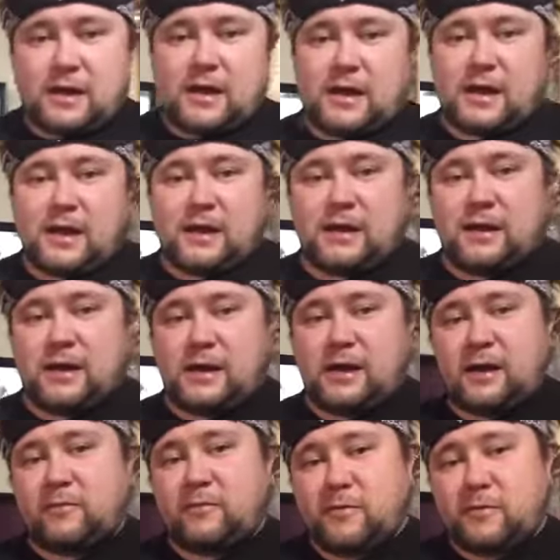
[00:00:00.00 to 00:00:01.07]
And
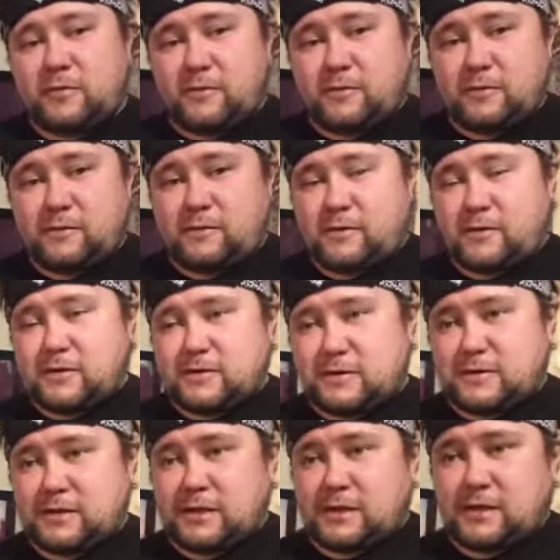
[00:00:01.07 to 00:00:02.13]
I will go as far as to
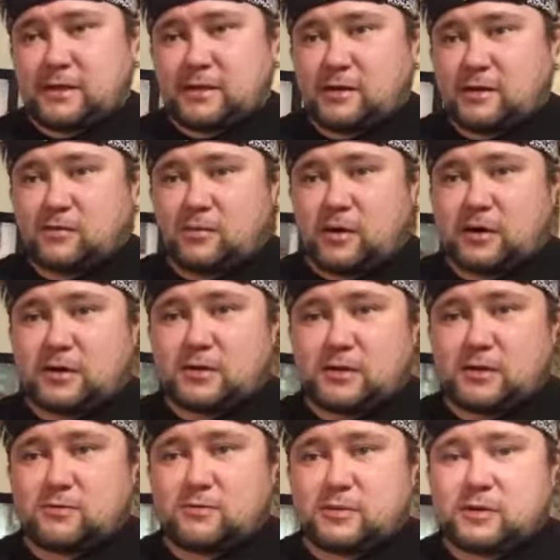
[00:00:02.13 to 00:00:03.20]
say that the
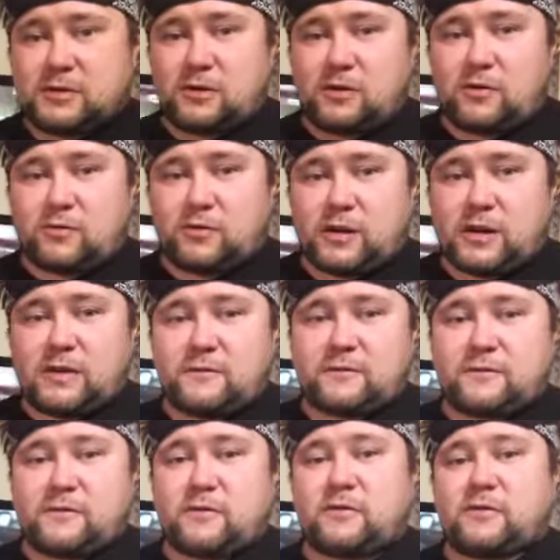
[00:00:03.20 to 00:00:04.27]
direction was alright
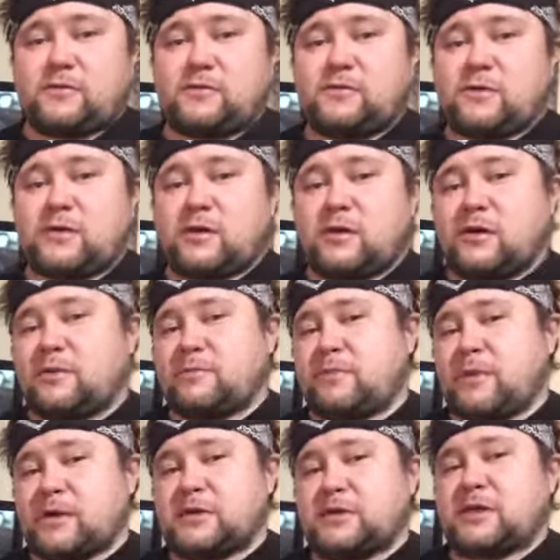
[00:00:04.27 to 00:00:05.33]
for the
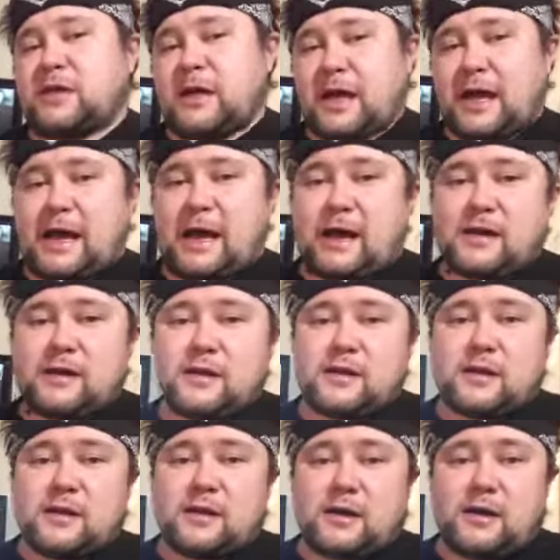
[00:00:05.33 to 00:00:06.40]
budget they had.
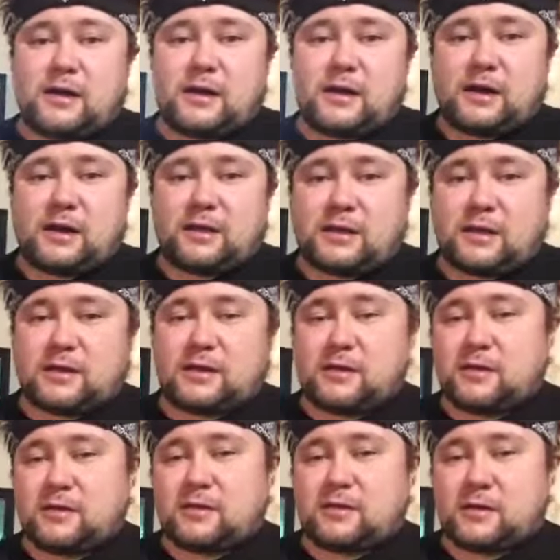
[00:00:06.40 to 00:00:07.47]
I think
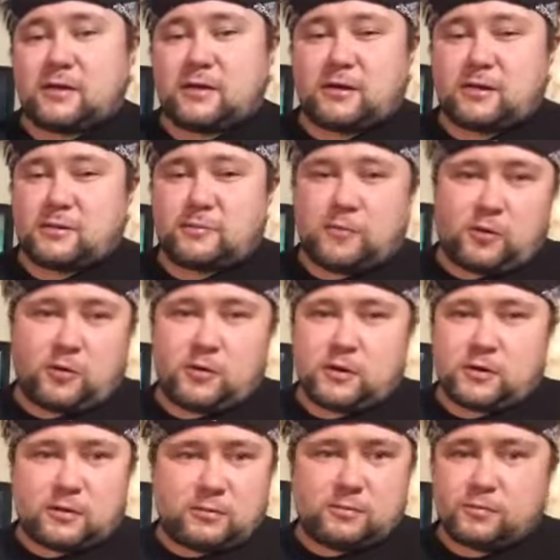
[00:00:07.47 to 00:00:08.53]
that they got the
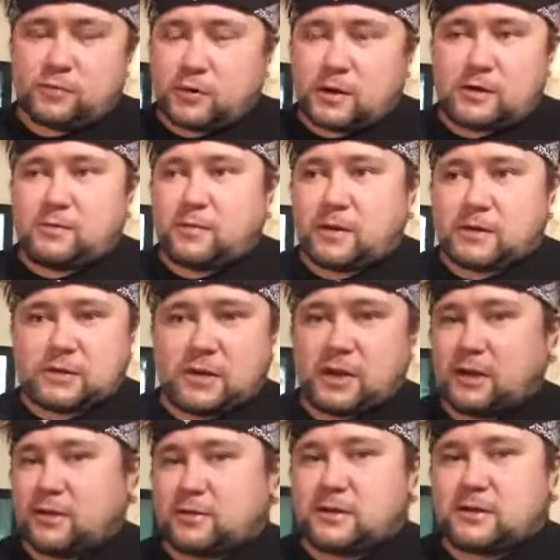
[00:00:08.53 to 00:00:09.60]
mood, pretty much
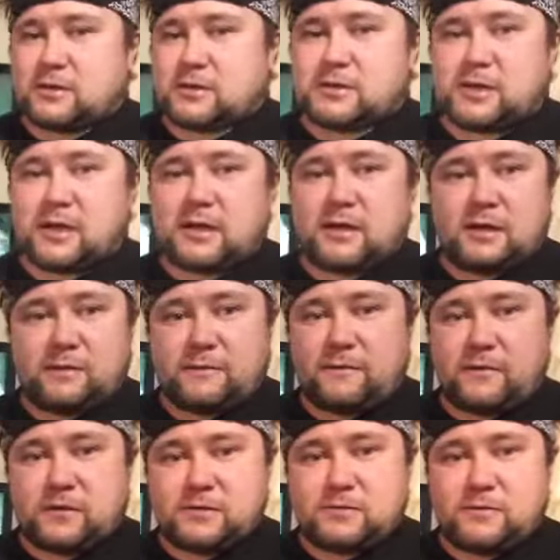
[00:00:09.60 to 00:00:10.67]
nailed it, just like in the
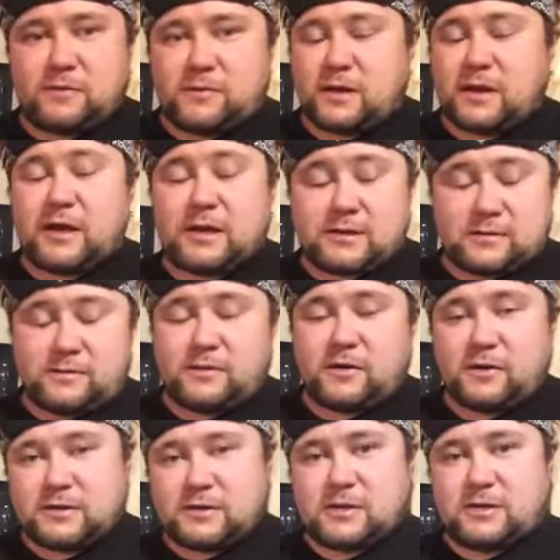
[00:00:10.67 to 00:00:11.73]
first movie. It has a
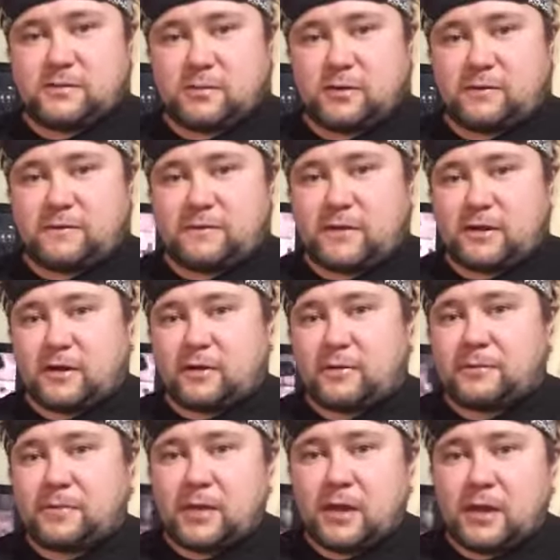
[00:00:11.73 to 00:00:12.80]
very similar feel.